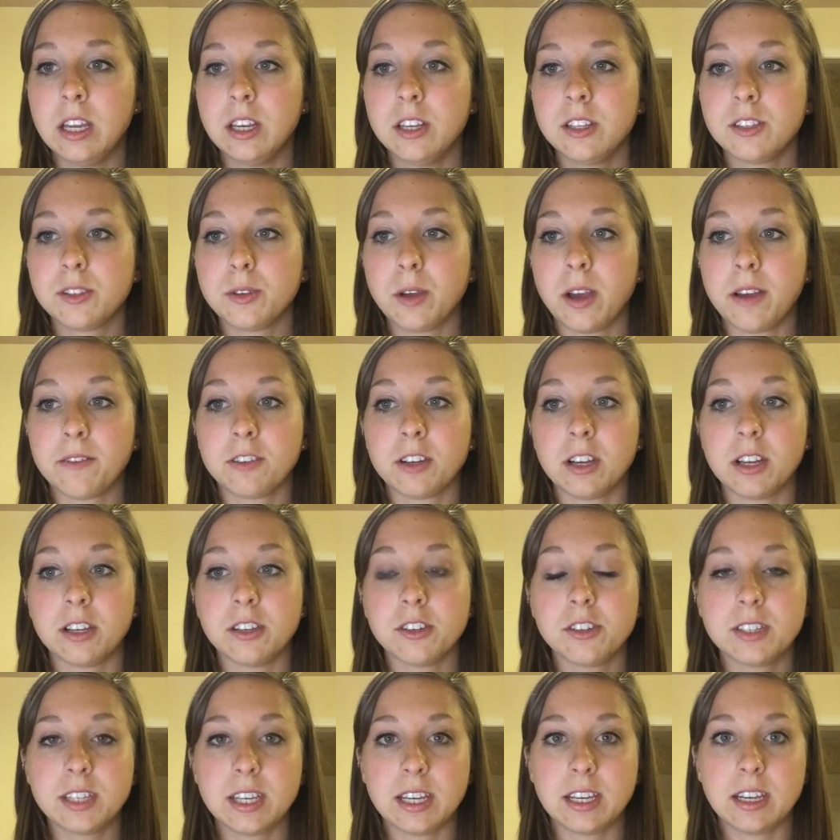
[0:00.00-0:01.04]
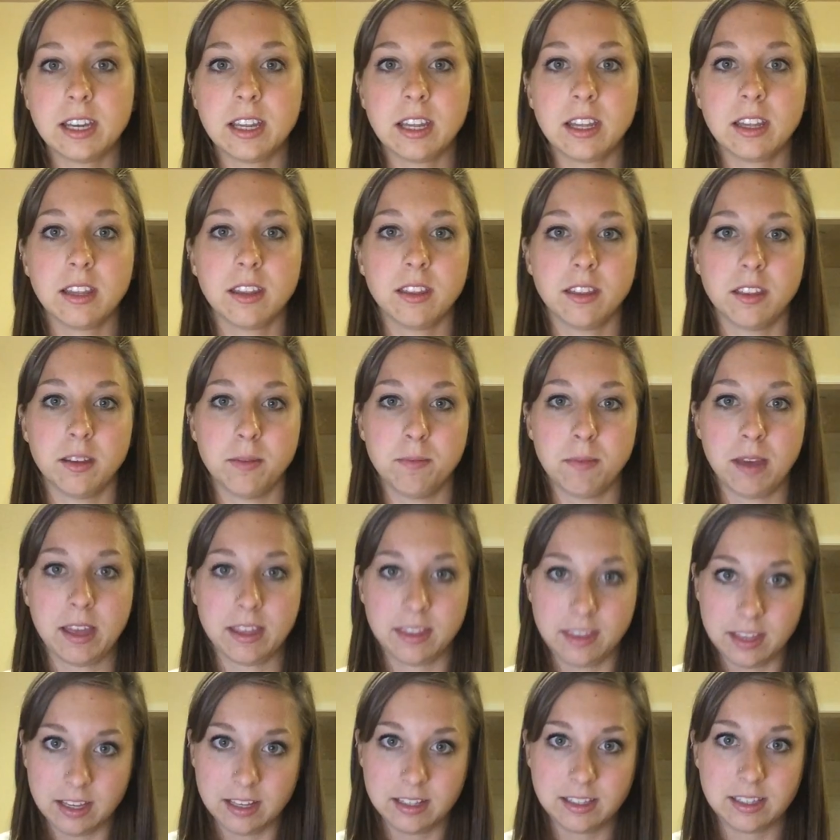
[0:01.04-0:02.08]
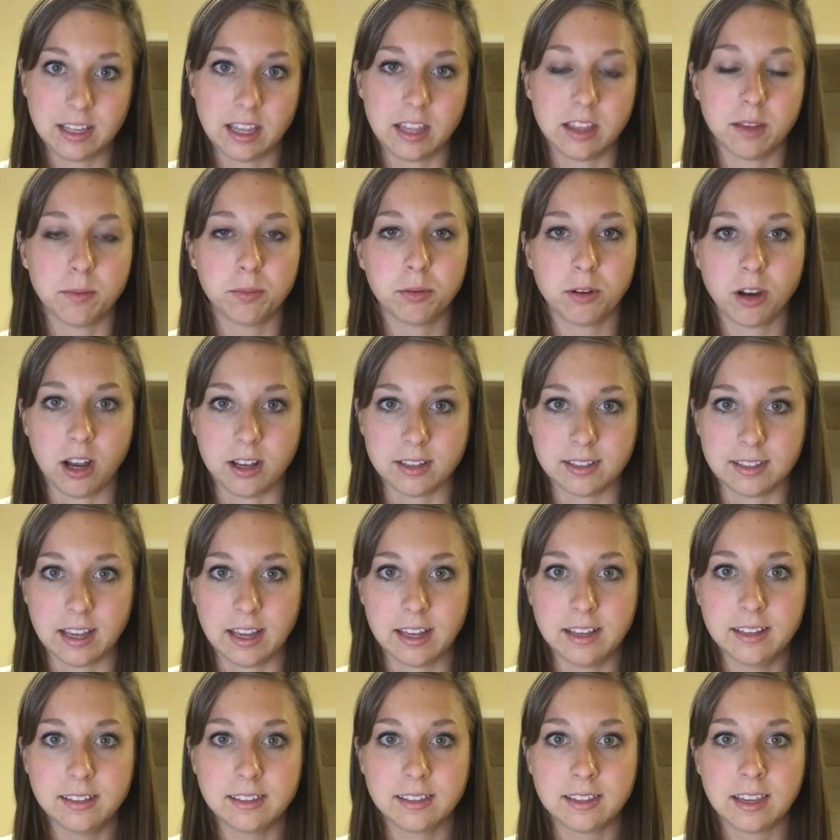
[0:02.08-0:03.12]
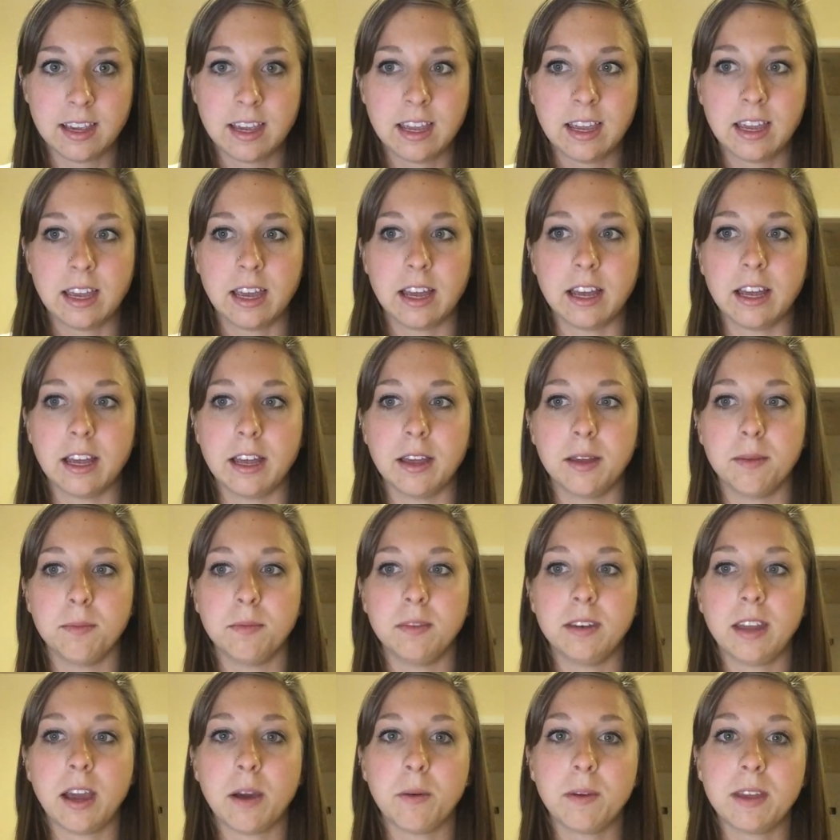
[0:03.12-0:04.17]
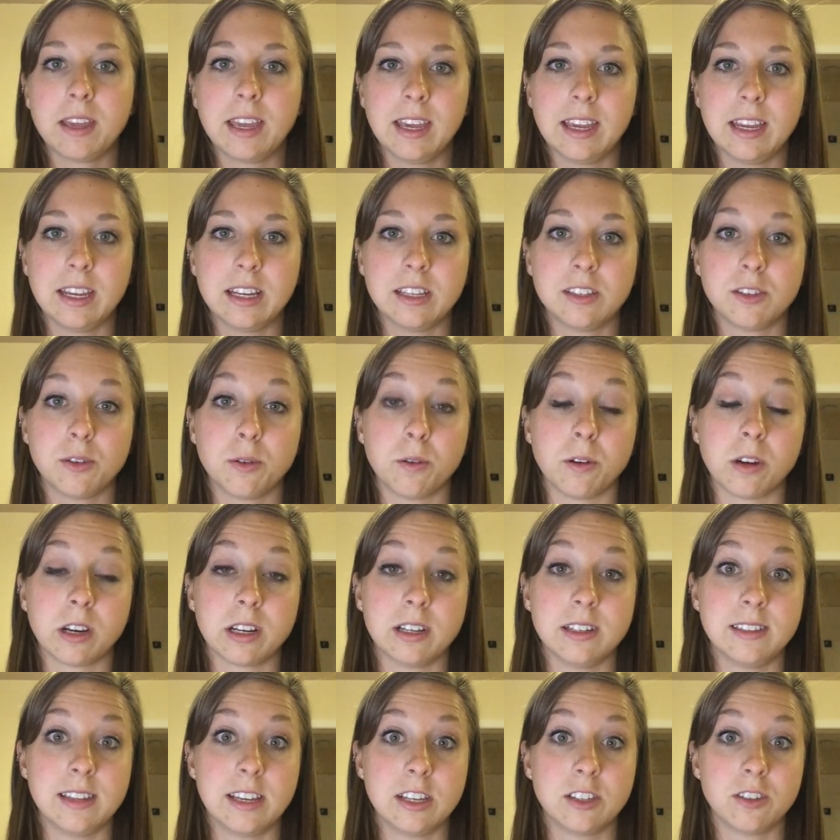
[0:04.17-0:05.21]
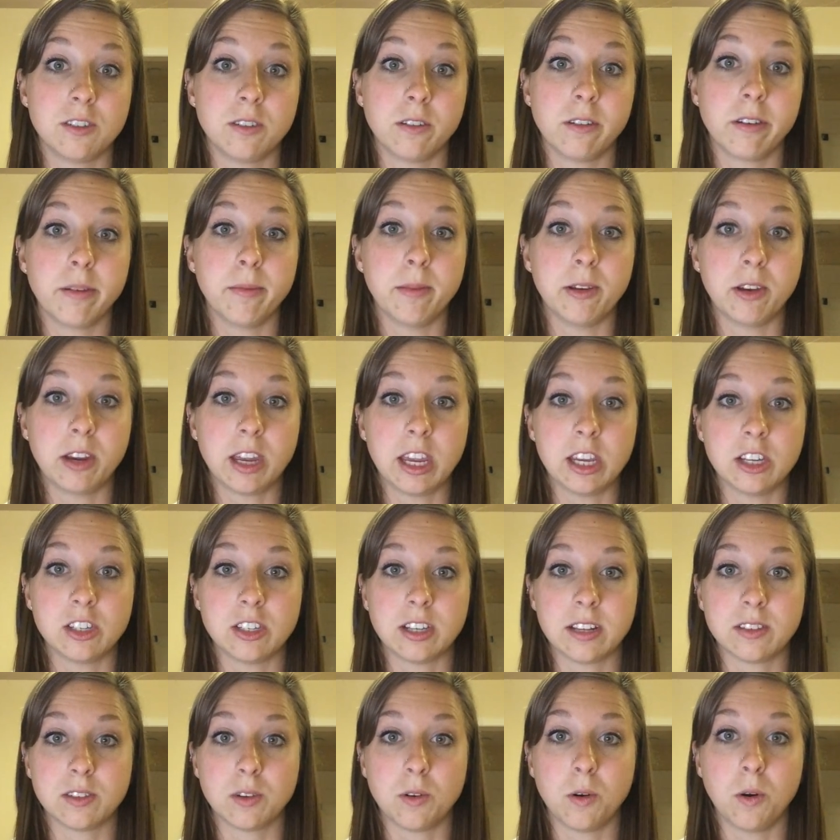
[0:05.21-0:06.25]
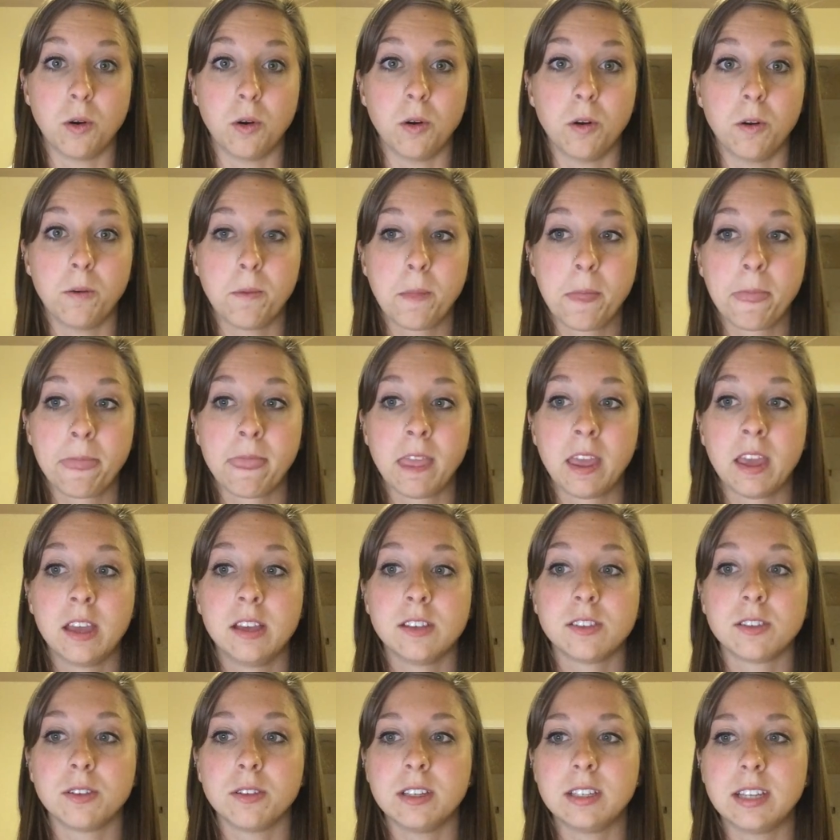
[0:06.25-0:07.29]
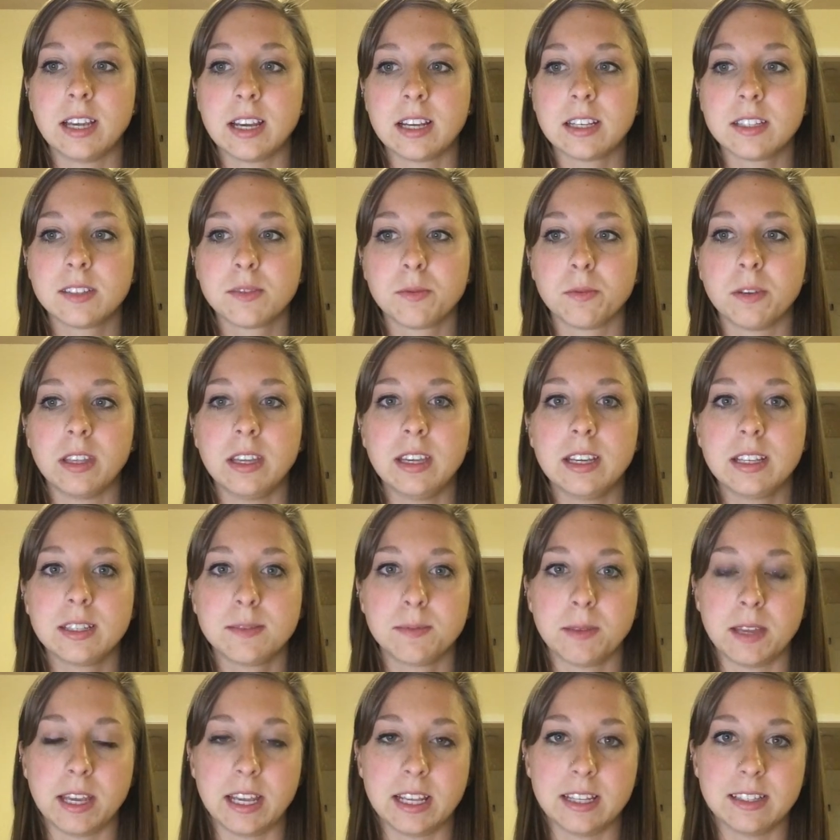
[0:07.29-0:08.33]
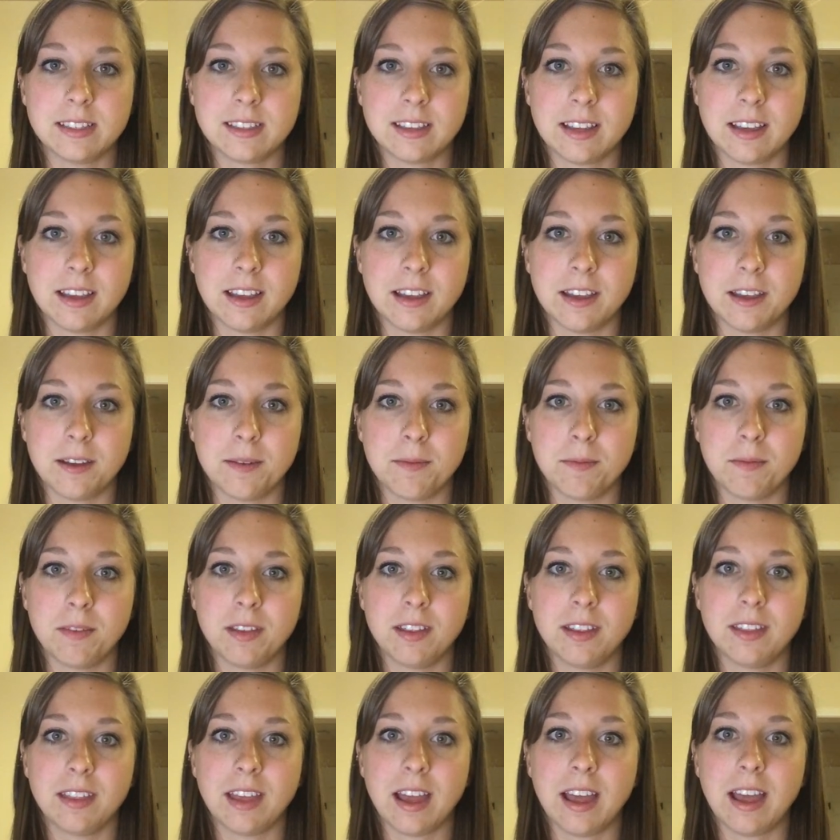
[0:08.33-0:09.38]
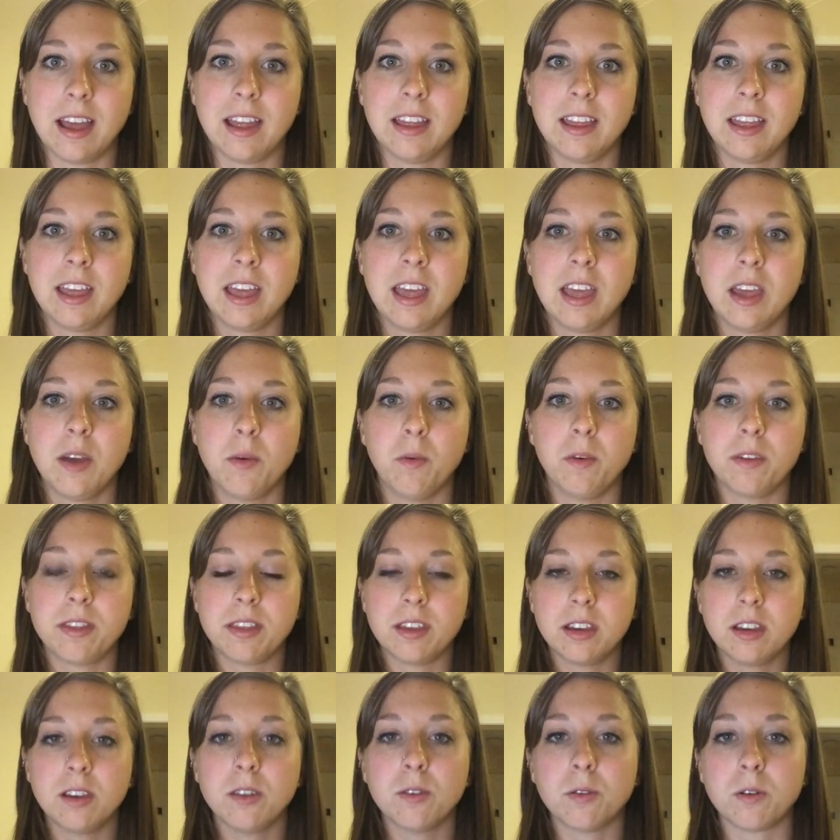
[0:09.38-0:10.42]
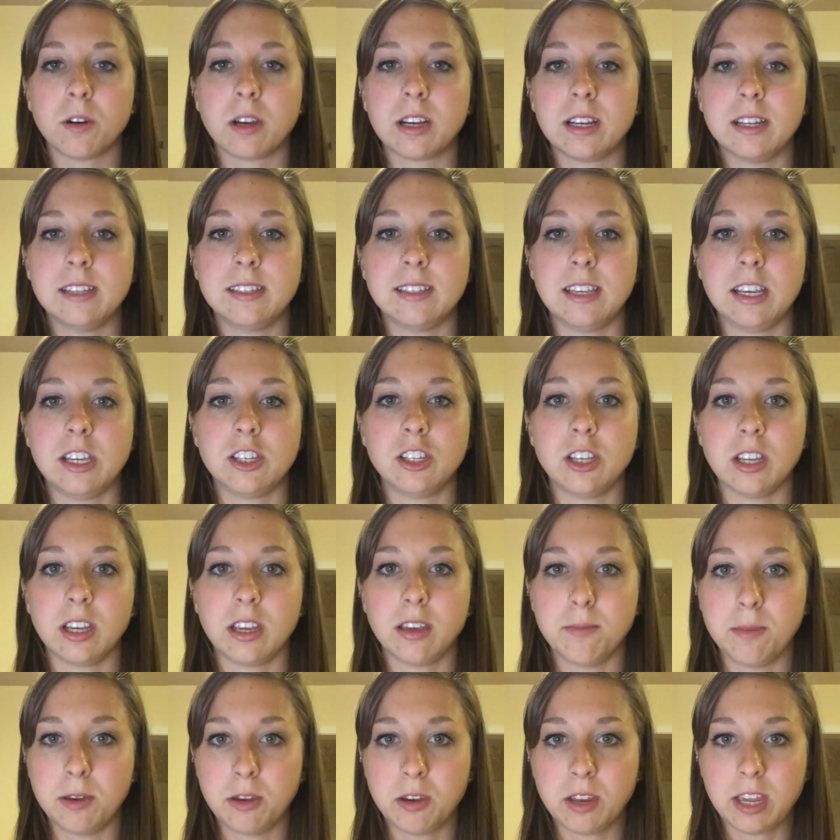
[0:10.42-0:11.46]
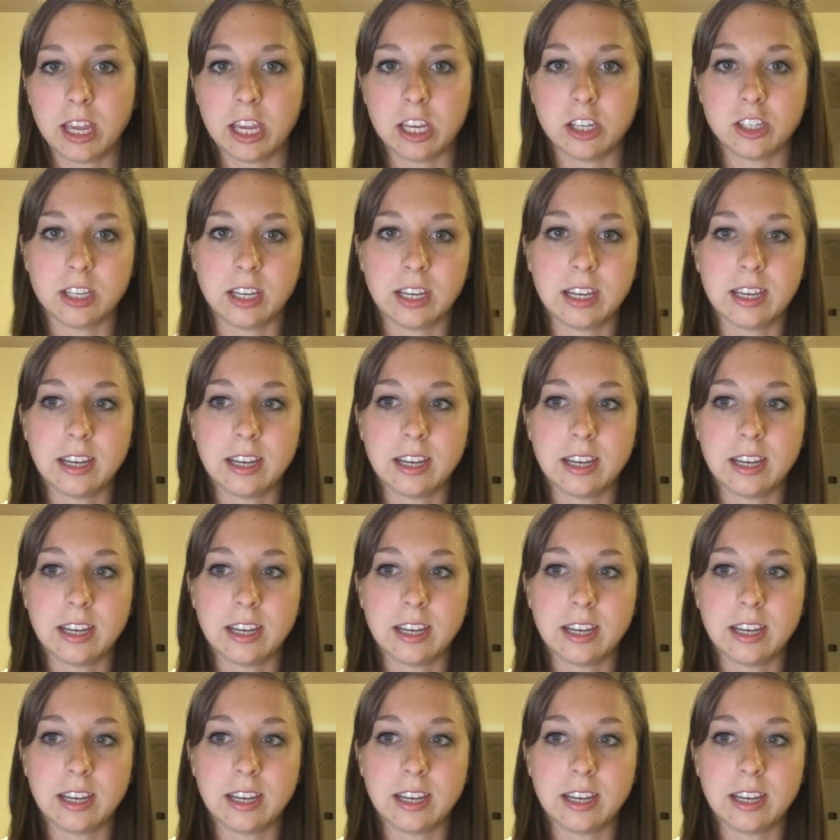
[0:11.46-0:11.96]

So after understanding the methods in the process, now we can get into organizational communication as a whole. So the text really explains that within an organization, communication